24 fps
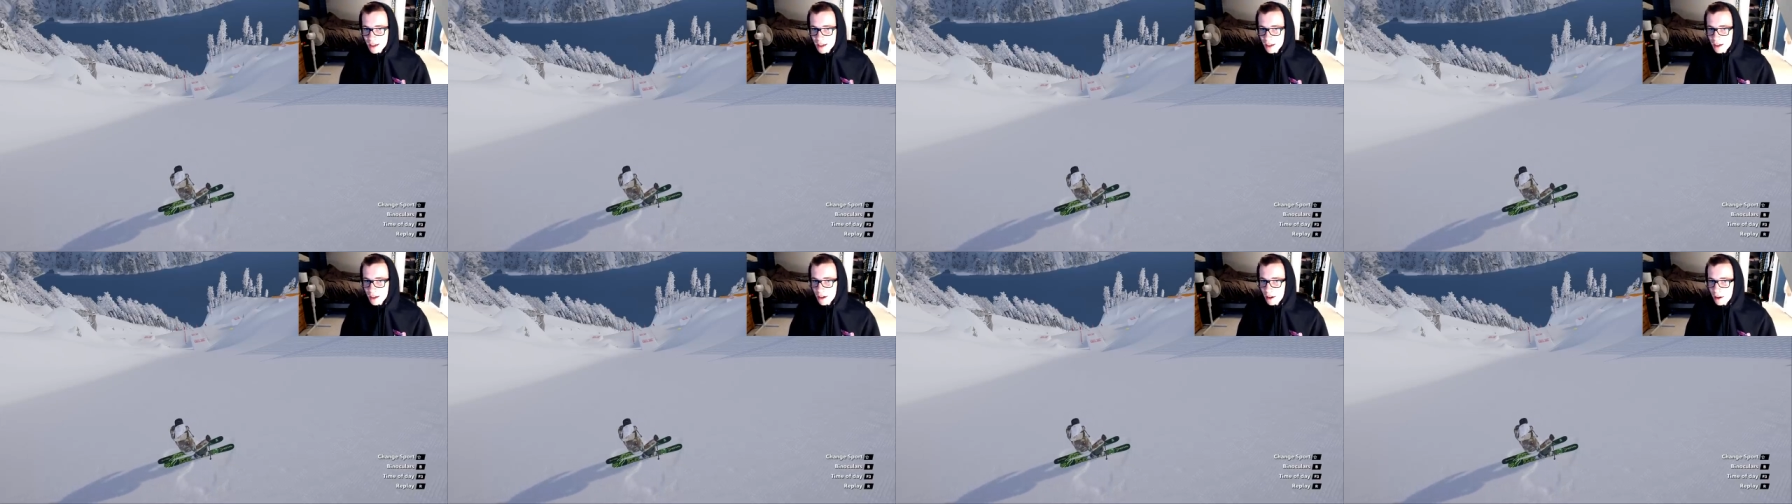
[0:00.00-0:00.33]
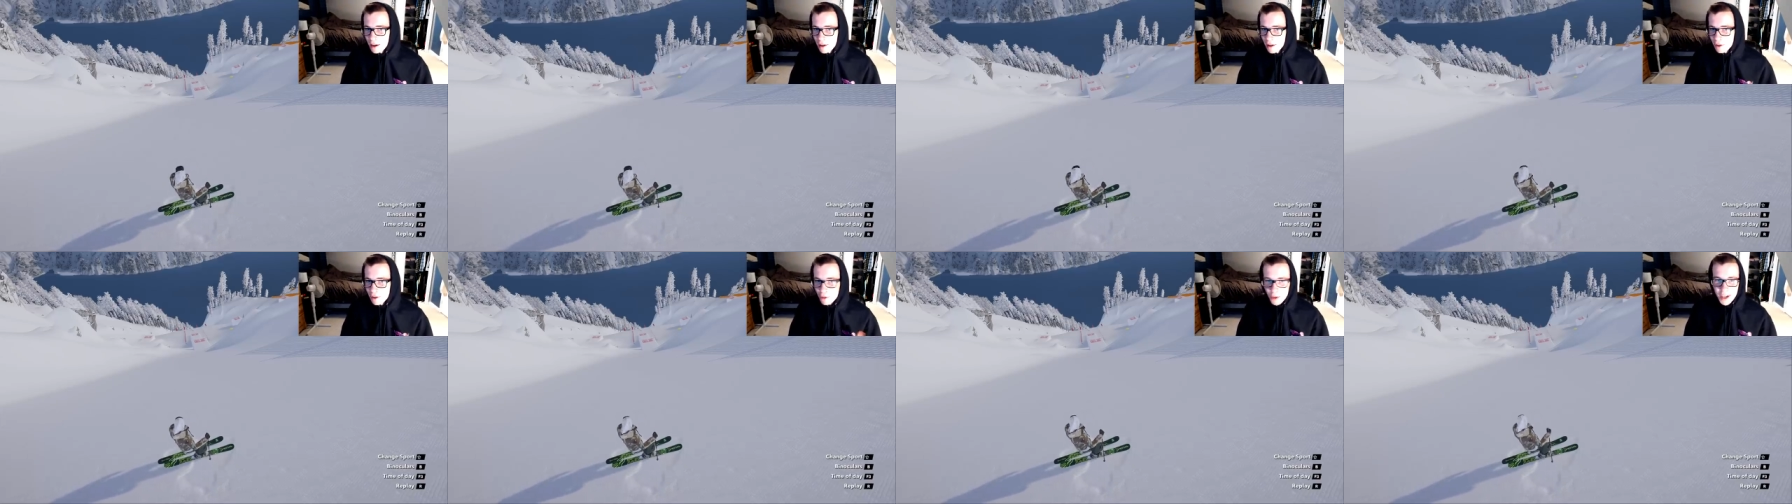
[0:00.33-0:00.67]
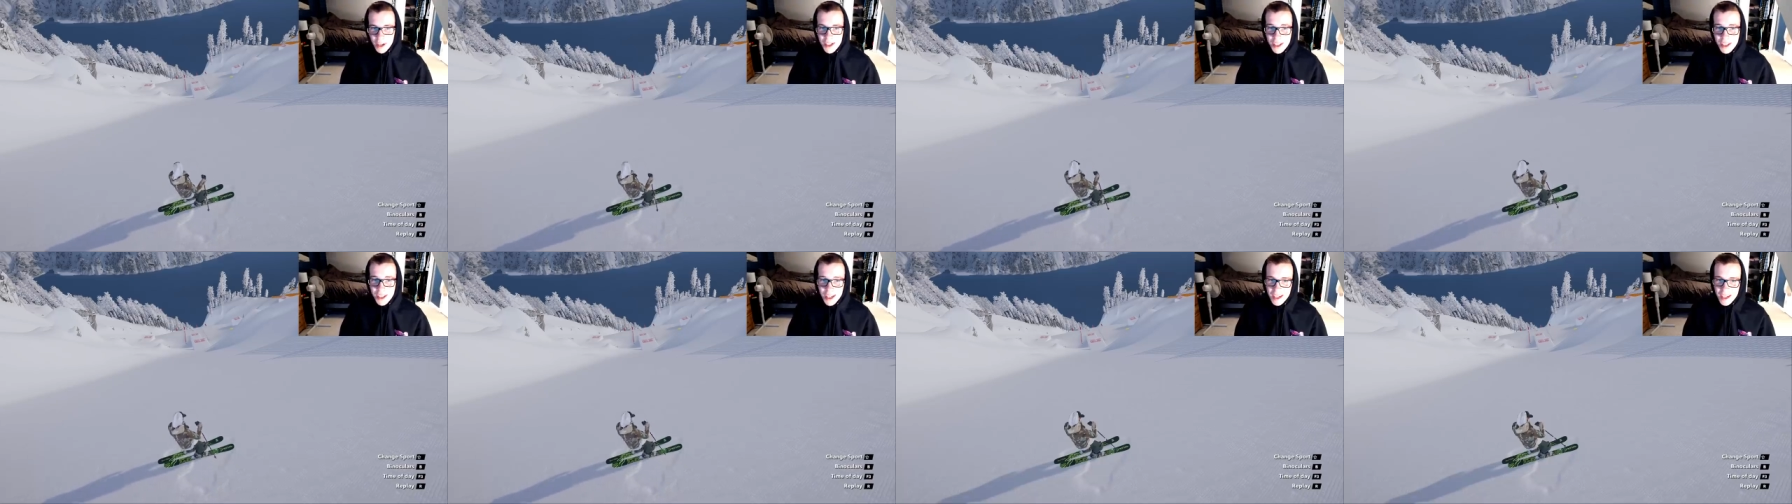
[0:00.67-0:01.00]

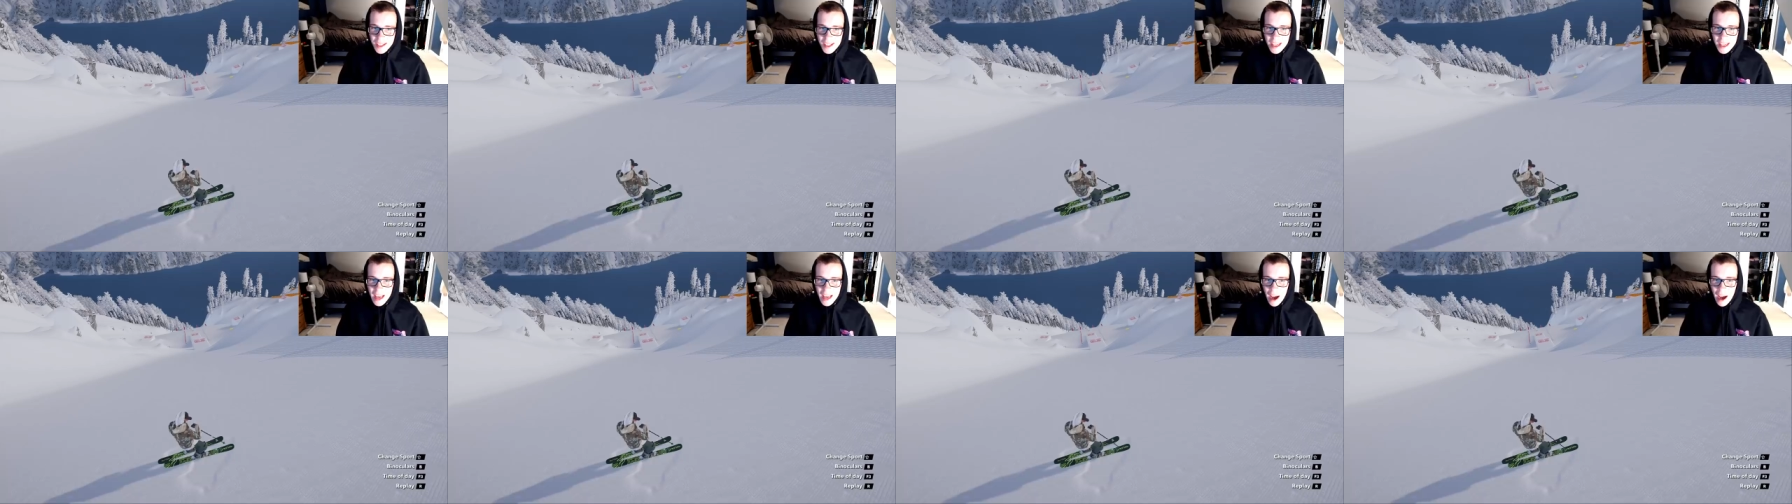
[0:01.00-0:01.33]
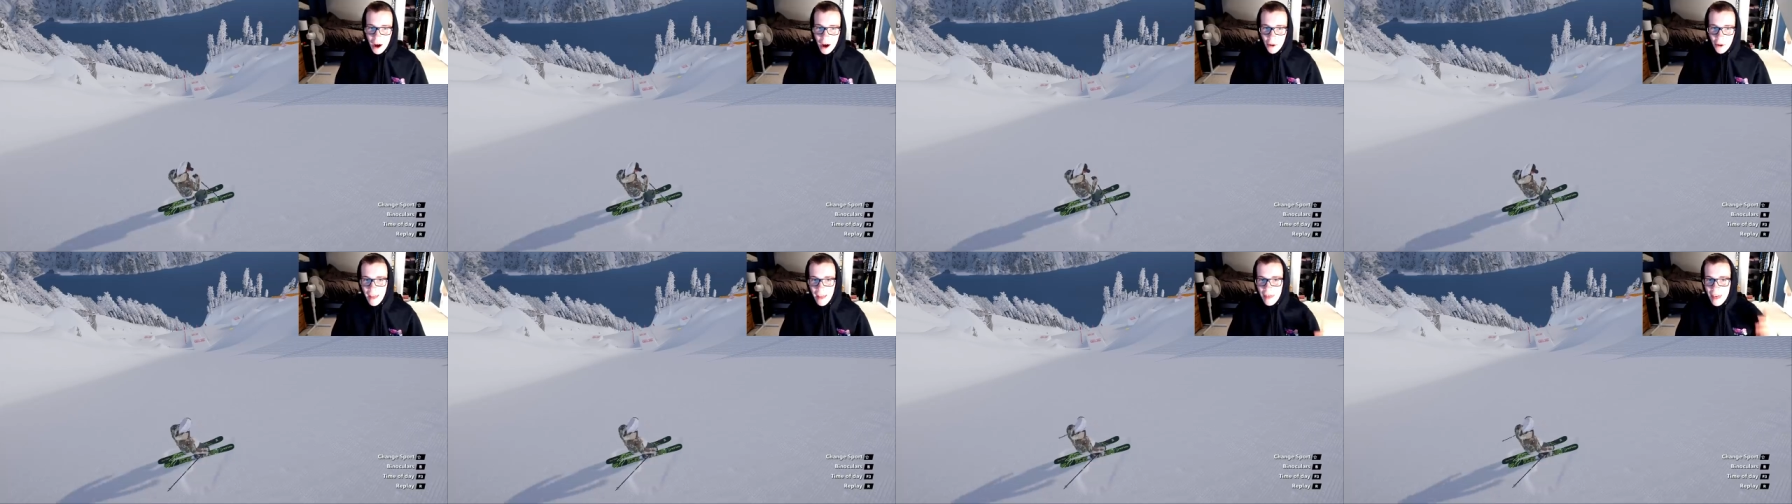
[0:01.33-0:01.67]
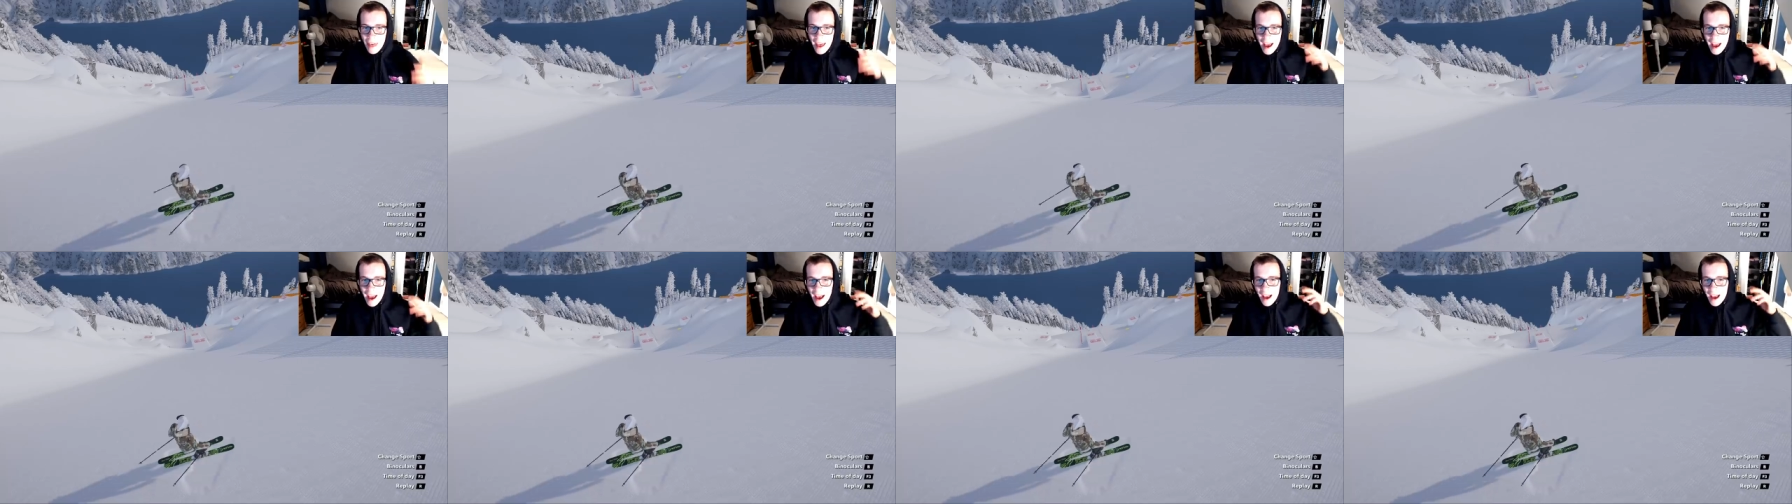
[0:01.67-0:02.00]
360 out, and
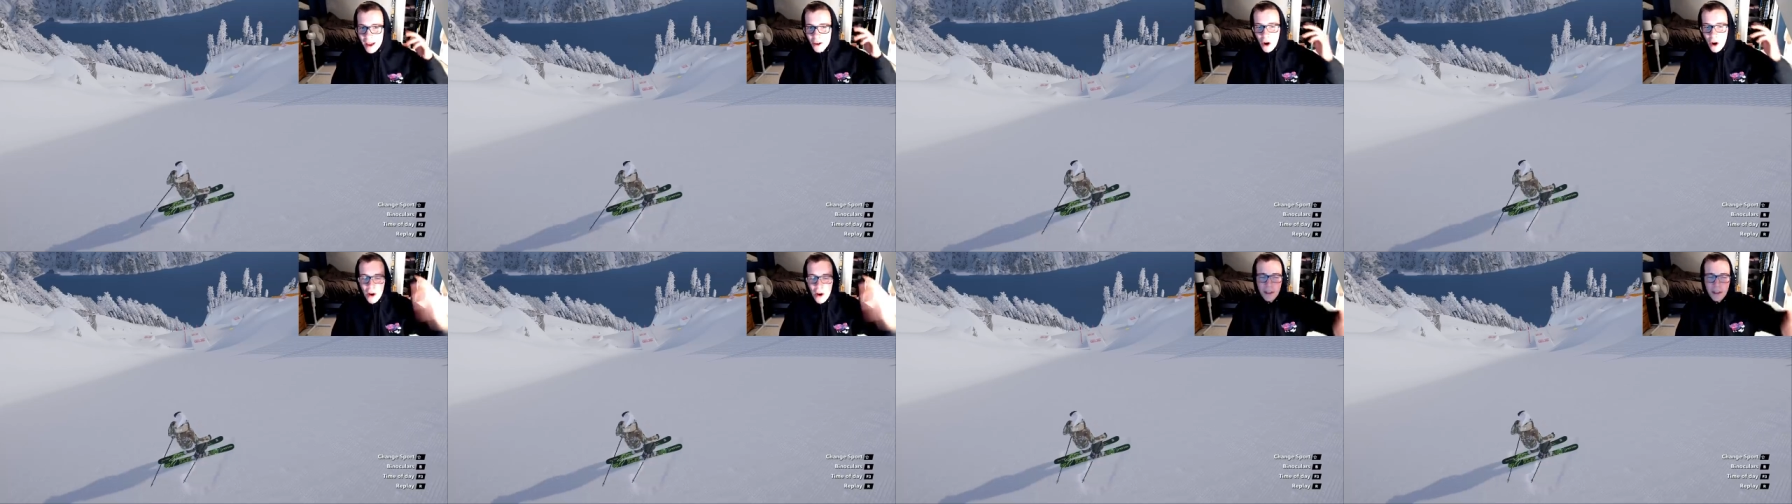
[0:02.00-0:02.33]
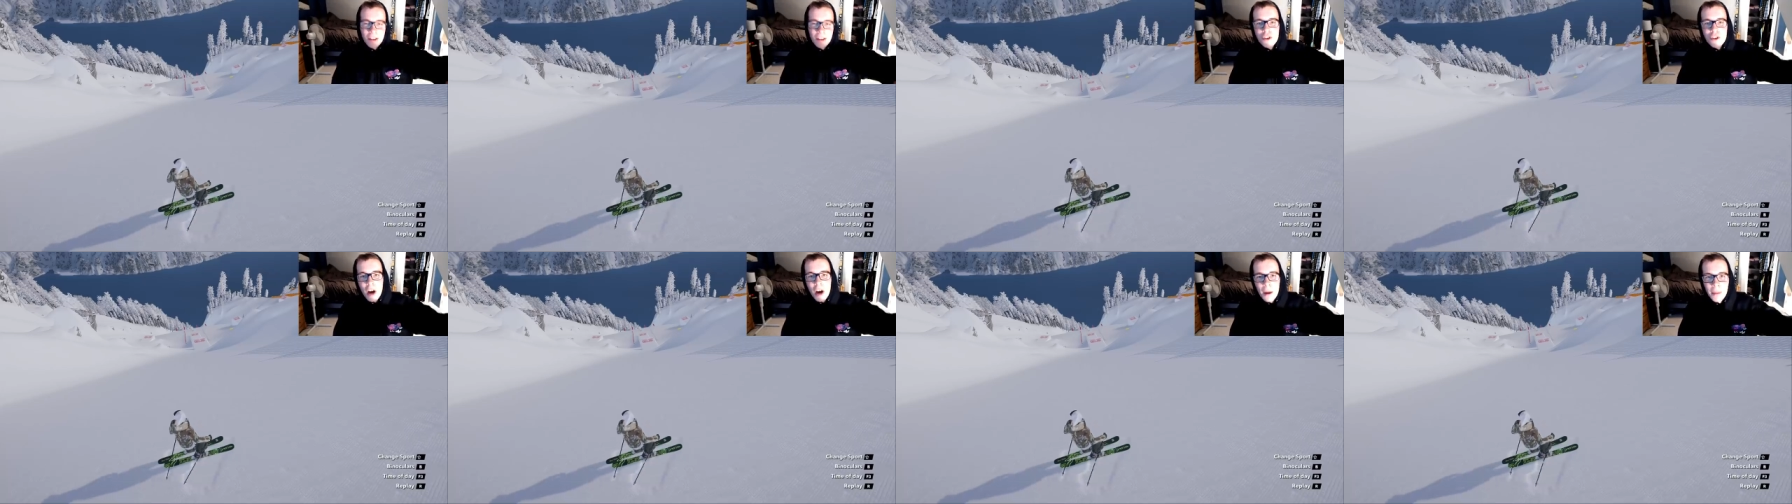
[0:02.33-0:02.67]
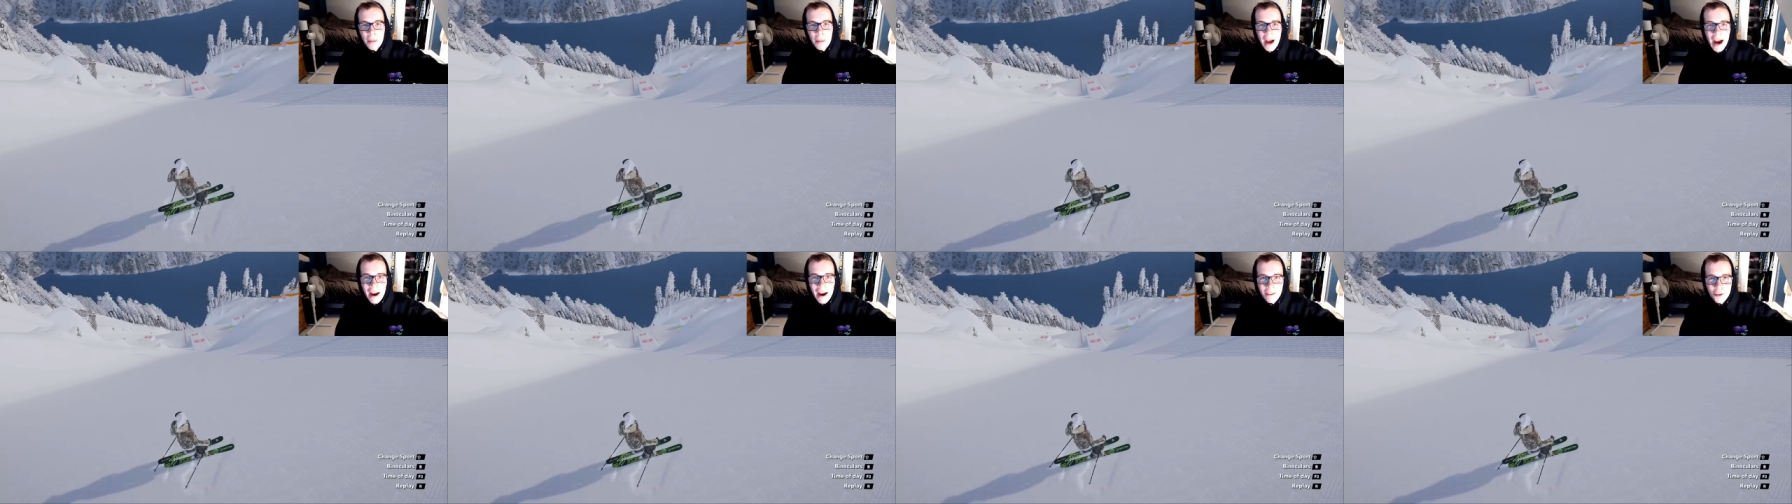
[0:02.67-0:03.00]
then on the jump
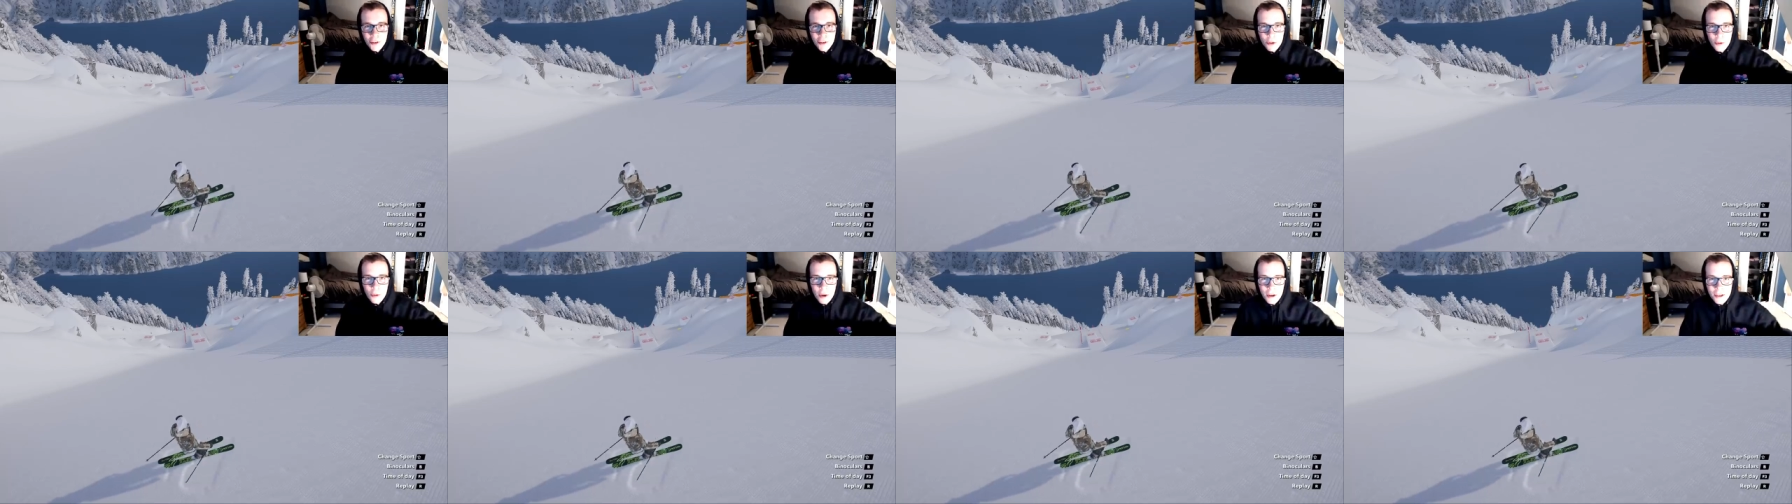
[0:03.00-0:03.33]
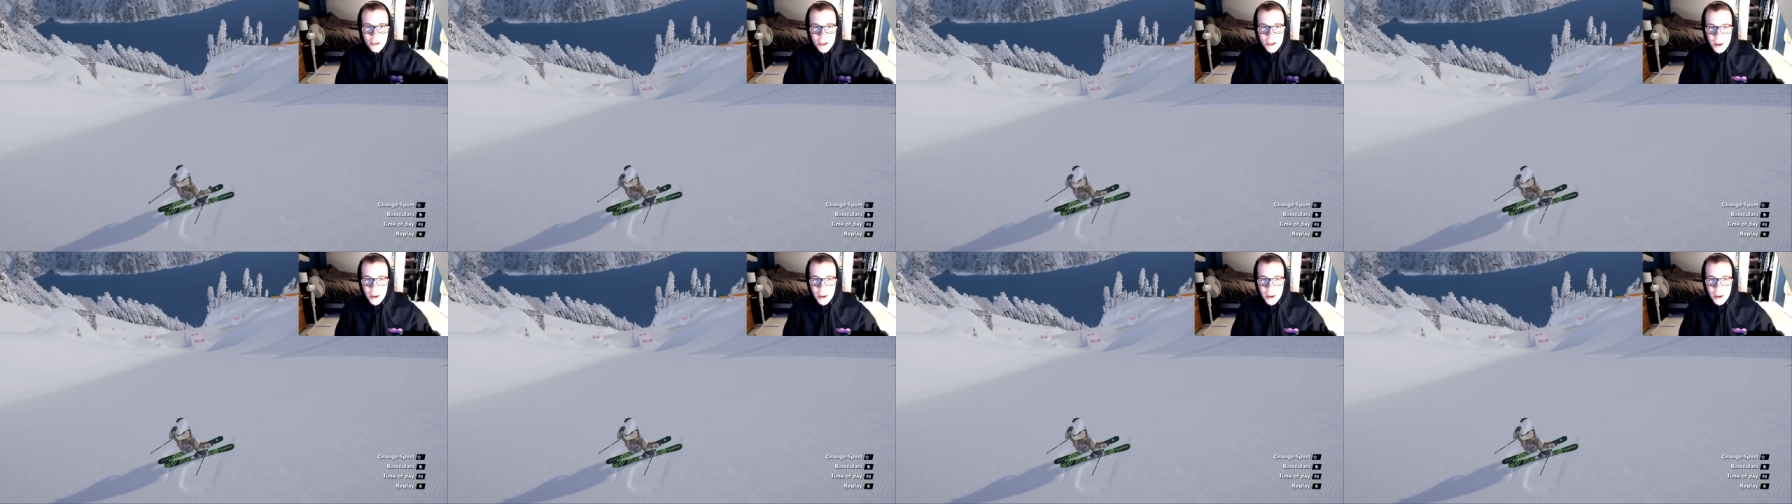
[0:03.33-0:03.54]
afterwards,